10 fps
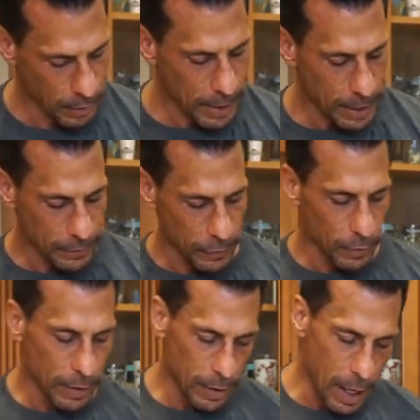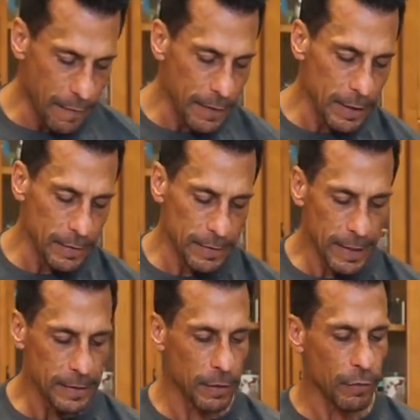Okay, so the oven is
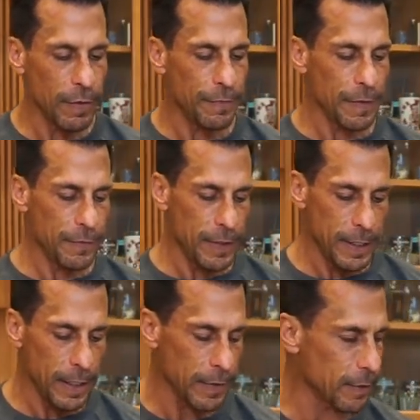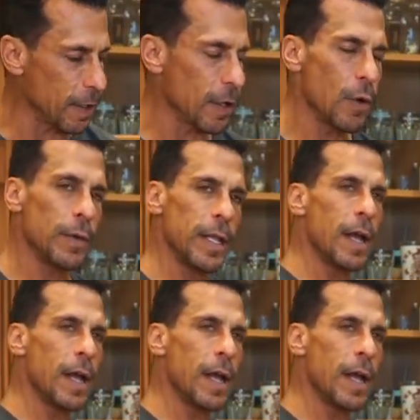set to 350. It's gonna go in the